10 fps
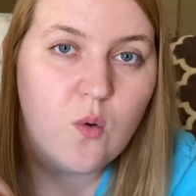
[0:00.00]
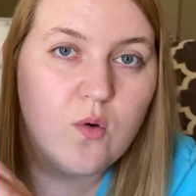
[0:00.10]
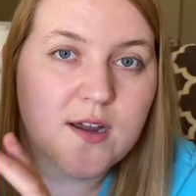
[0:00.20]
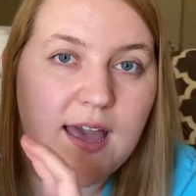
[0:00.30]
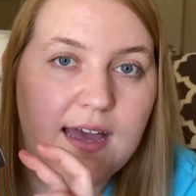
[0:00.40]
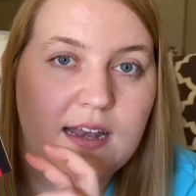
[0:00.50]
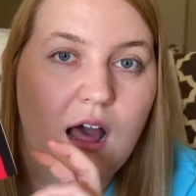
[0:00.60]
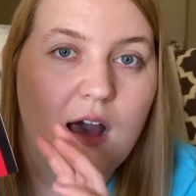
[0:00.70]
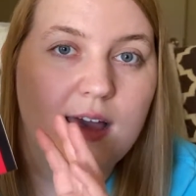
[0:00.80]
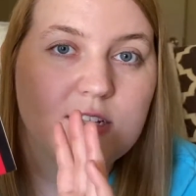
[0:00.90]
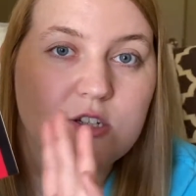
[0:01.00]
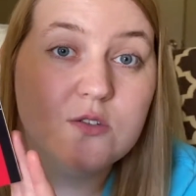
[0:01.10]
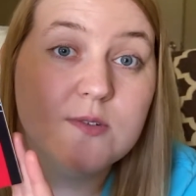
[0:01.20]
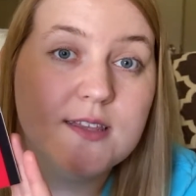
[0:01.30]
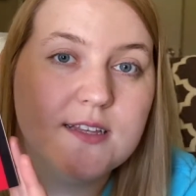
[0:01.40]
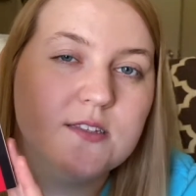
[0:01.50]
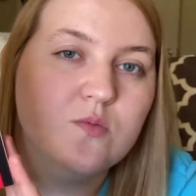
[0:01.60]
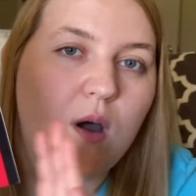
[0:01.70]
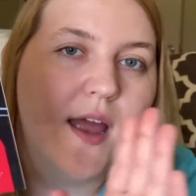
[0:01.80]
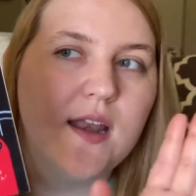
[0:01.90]
or can I just read this
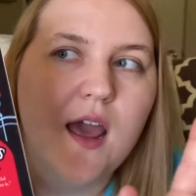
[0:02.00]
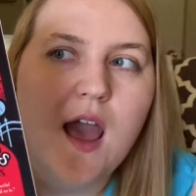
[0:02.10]
one